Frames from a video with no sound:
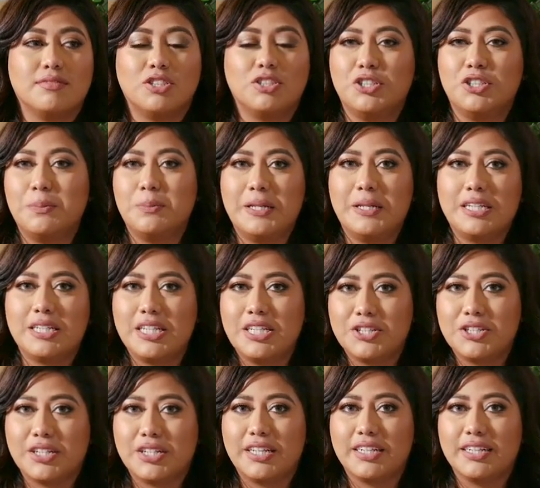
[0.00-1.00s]
she should be a
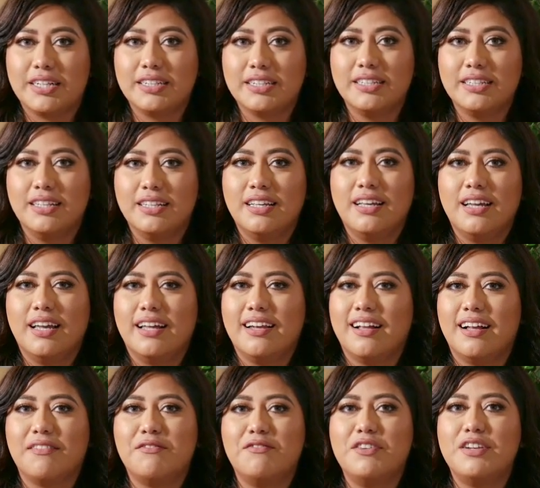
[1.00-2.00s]
teacher here.
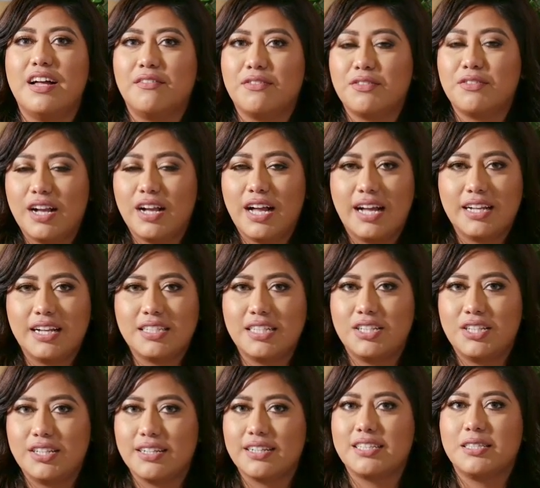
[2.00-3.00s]
And I've never had
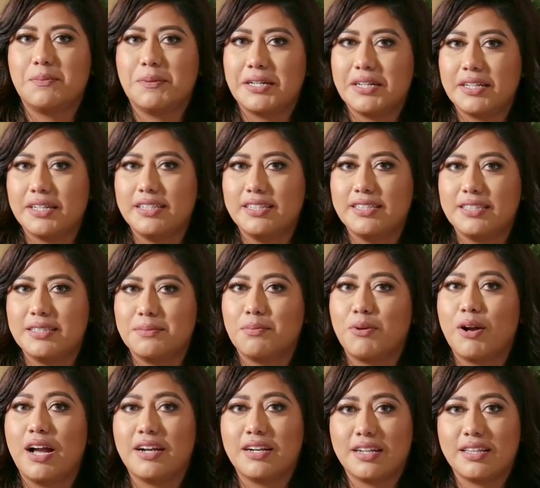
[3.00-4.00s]
teaching
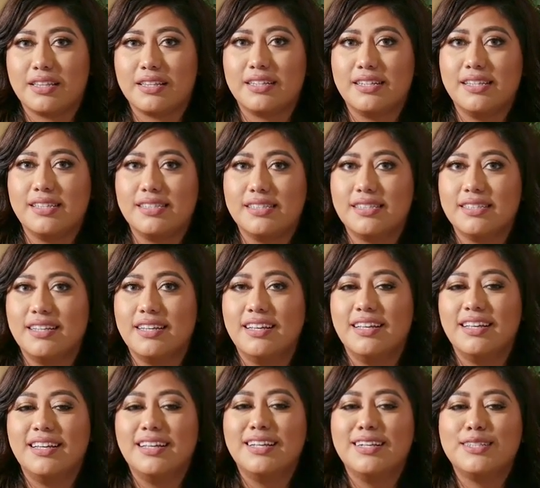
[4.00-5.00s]
experience prior to this.
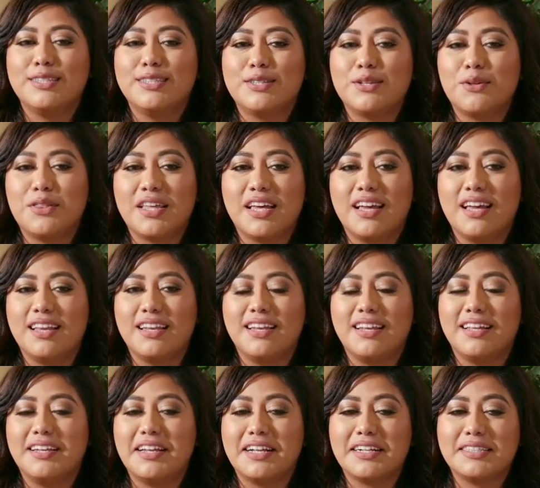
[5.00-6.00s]
So
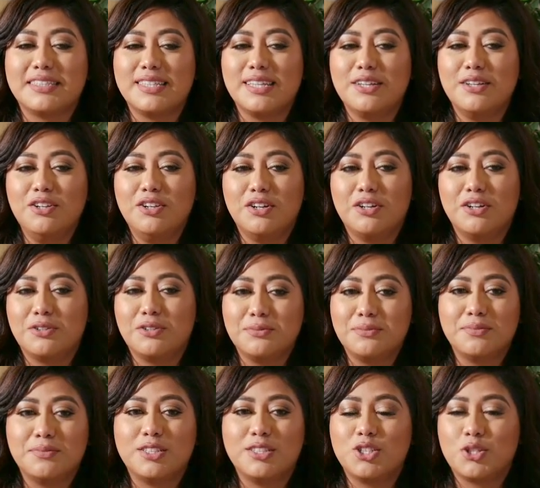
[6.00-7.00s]
then next thing you
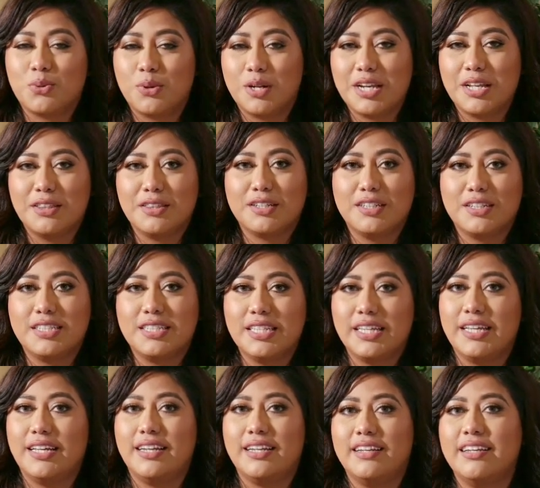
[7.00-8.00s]
know, in
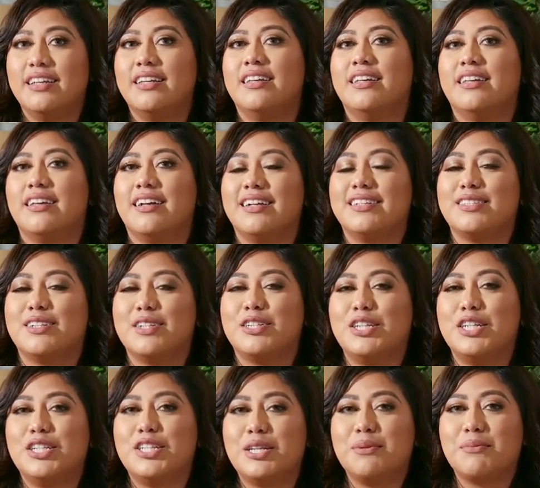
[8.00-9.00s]
2013, I
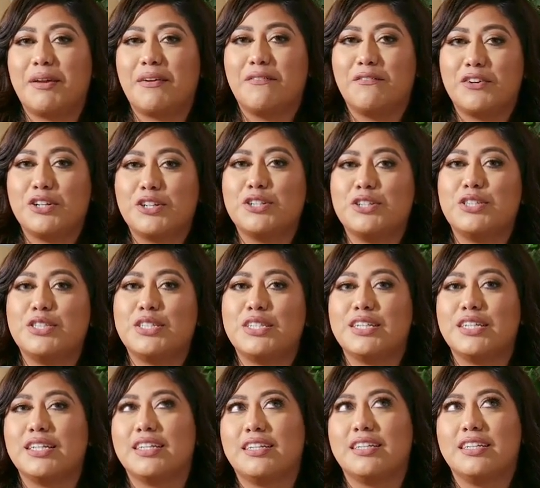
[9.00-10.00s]
started teaching my
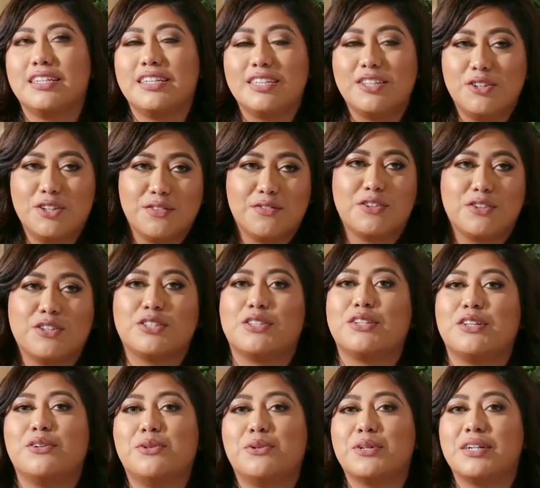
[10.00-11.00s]
first
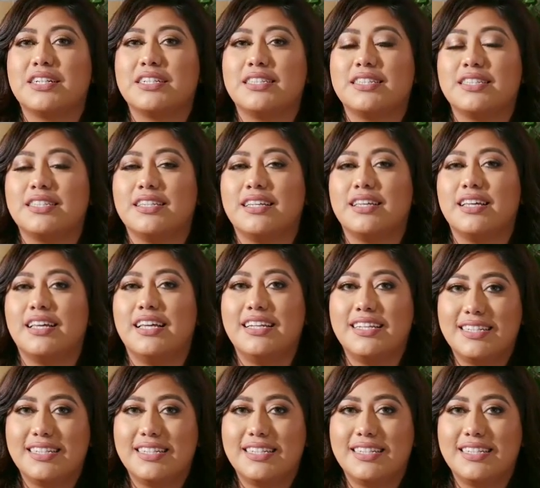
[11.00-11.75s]
university course